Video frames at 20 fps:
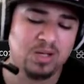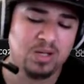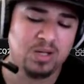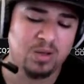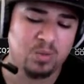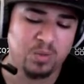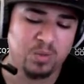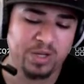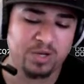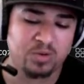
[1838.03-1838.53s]

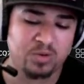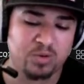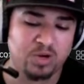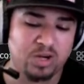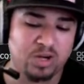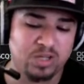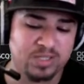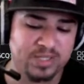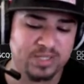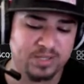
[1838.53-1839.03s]
We
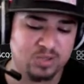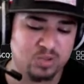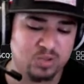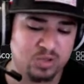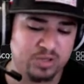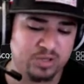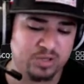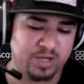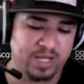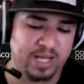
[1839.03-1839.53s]
crossed the
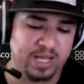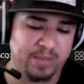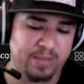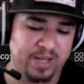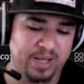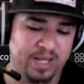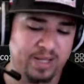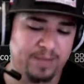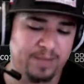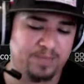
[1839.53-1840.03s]
200 EMA.
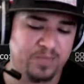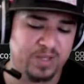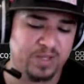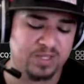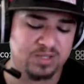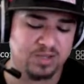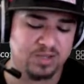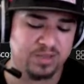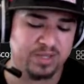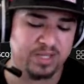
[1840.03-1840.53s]
It's
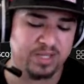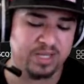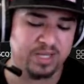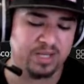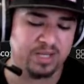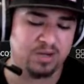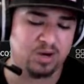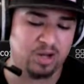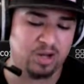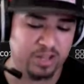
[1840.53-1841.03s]
on the
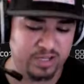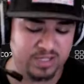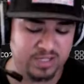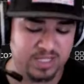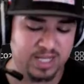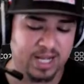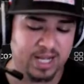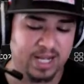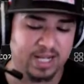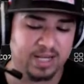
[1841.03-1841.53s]
other
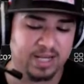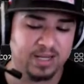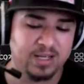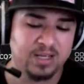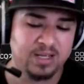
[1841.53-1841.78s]
side.